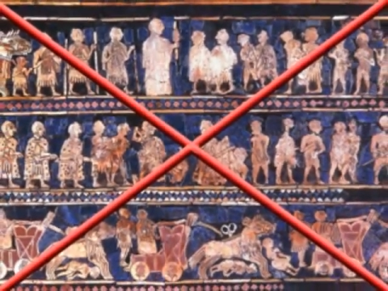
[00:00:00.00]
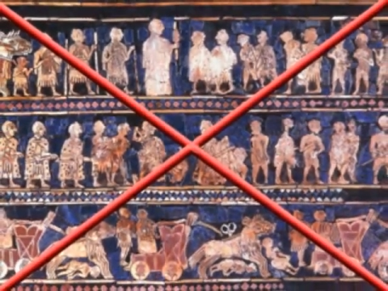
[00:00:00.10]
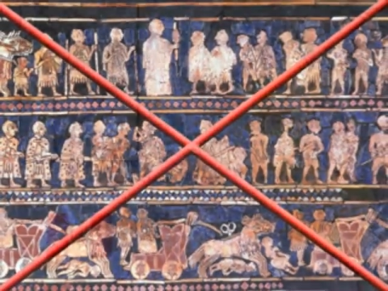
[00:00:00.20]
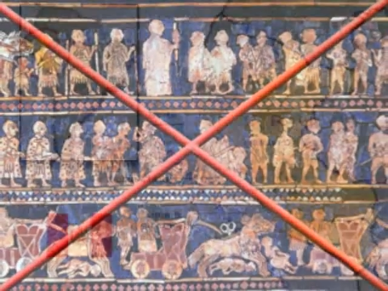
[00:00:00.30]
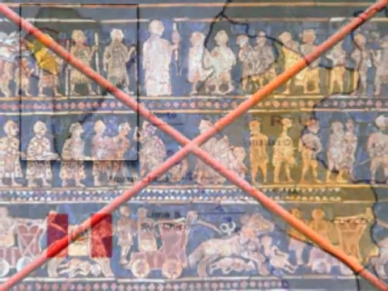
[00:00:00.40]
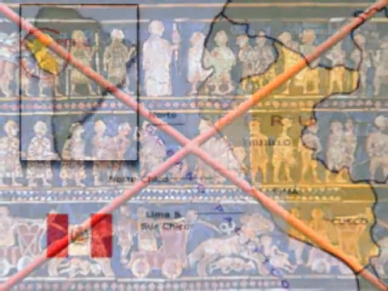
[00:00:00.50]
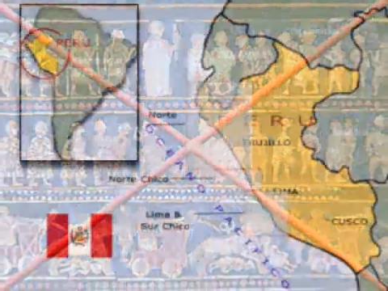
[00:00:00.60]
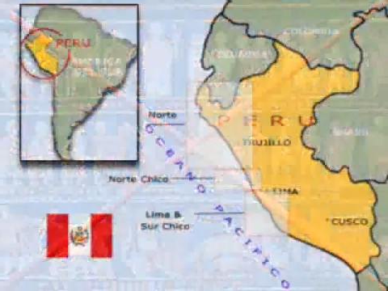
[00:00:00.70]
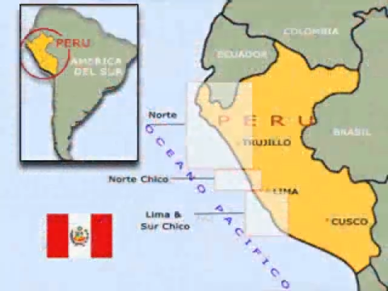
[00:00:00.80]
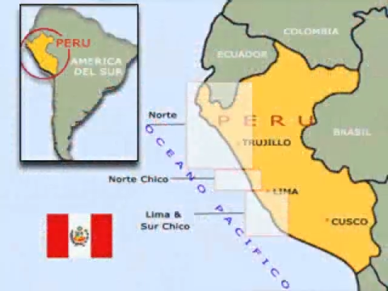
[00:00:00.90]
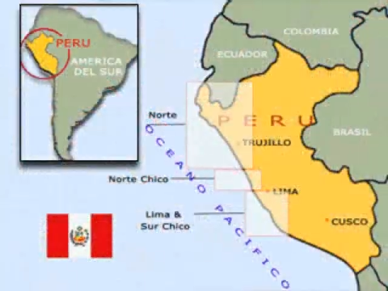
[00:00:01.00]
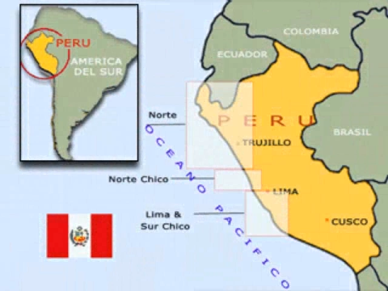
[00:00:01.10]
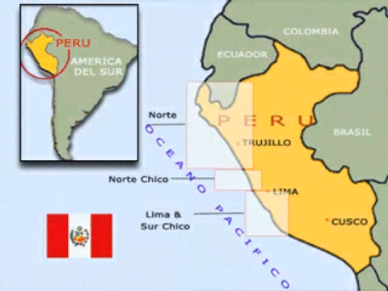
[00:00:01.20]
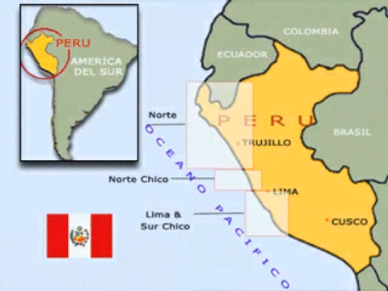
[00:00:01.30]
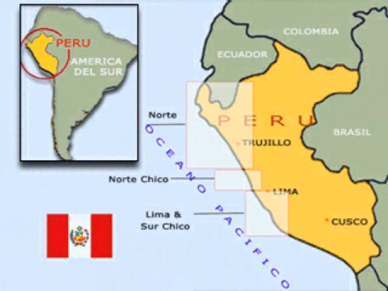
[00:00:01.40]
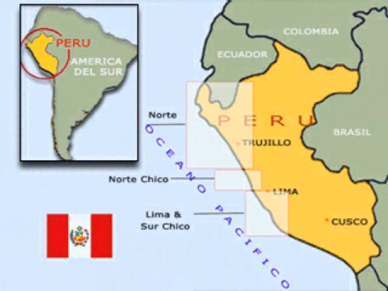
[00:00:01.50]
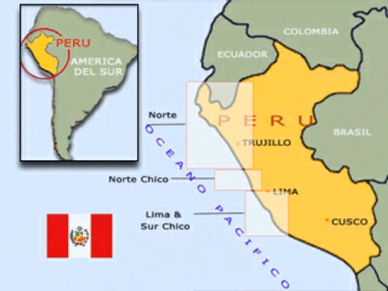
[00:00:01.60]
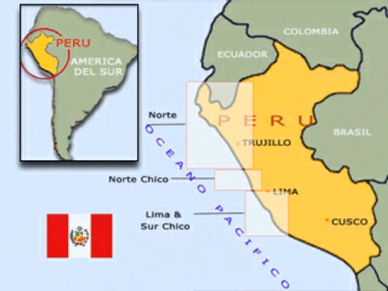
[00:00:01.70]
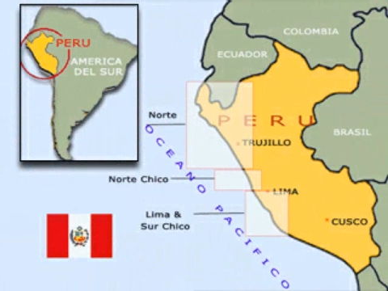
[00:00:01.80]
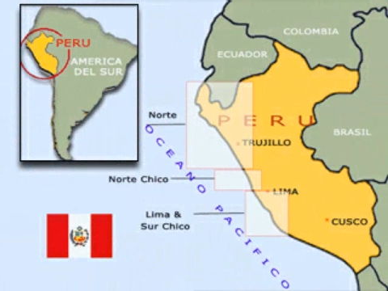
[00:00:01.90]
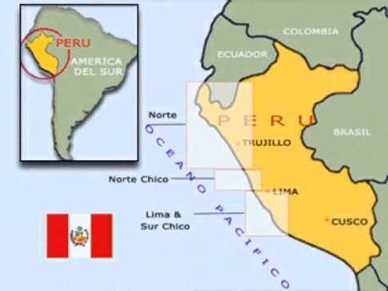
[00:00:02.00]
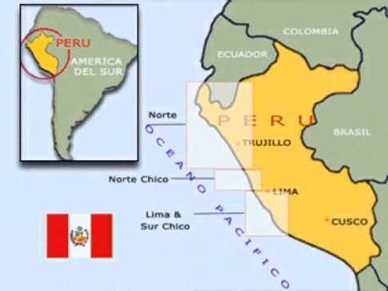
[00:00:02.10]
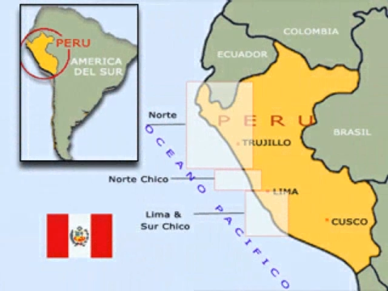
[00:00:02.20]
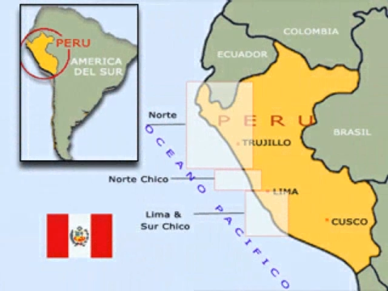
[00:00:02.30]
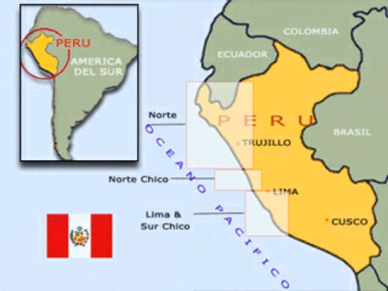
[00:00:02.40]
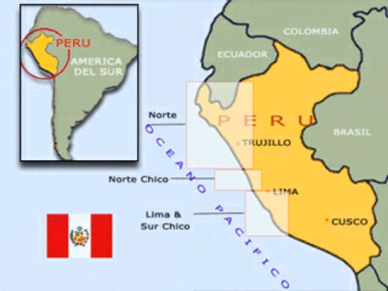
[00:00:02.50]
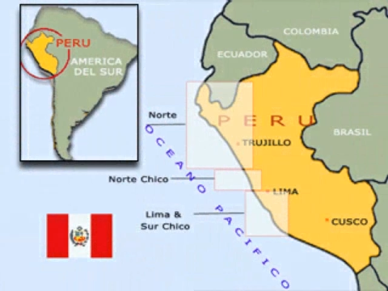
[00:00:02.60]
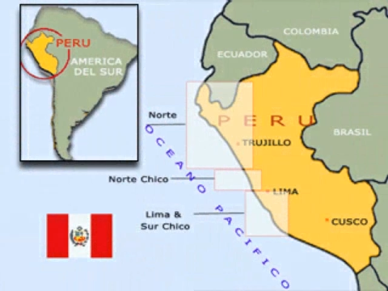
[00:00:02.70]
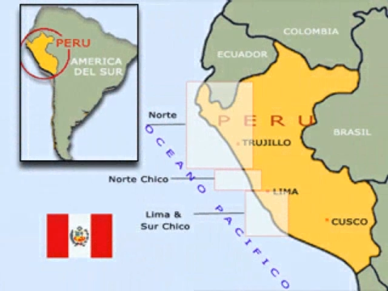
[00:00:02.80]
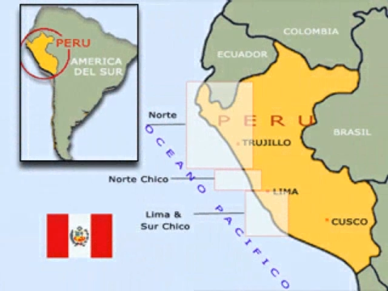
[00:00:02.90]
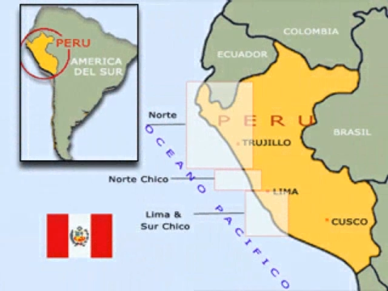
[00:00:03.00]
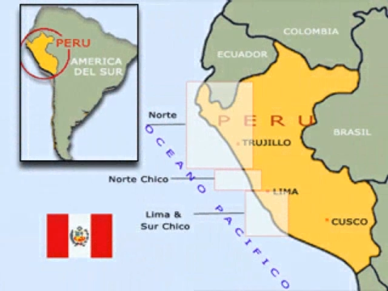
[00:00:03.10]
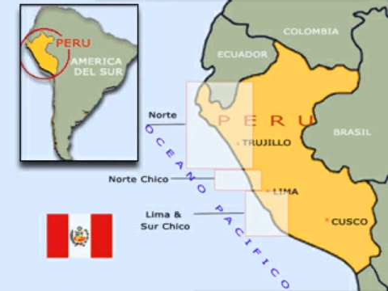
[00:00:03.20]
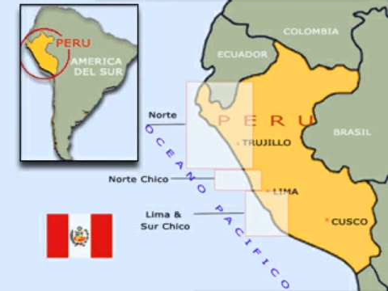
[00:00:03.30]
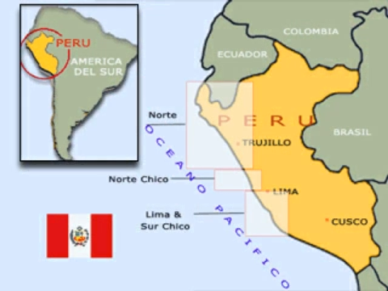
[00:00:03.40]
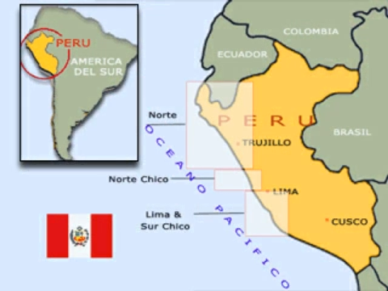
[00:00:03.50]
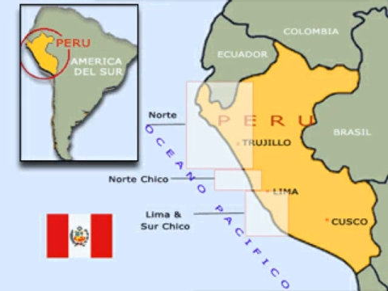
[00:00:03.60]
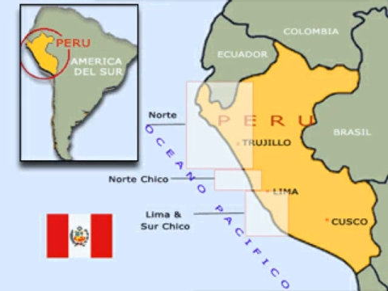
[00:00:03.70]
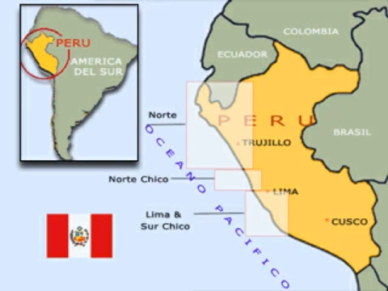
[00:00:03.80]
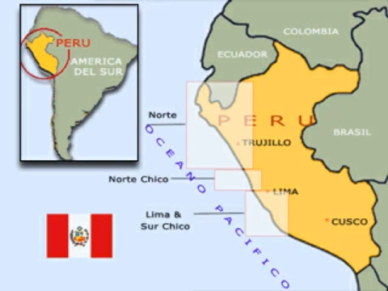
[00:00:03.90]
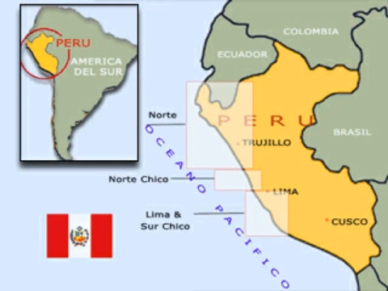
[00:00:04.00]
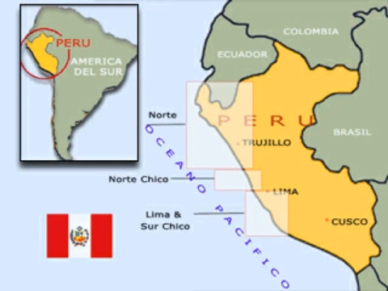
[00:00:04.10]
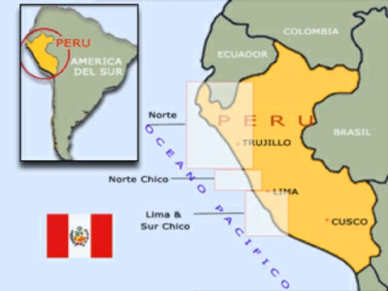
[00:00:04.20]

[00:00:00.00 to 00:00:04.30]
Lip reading: No face is visible, so there are no lips to read.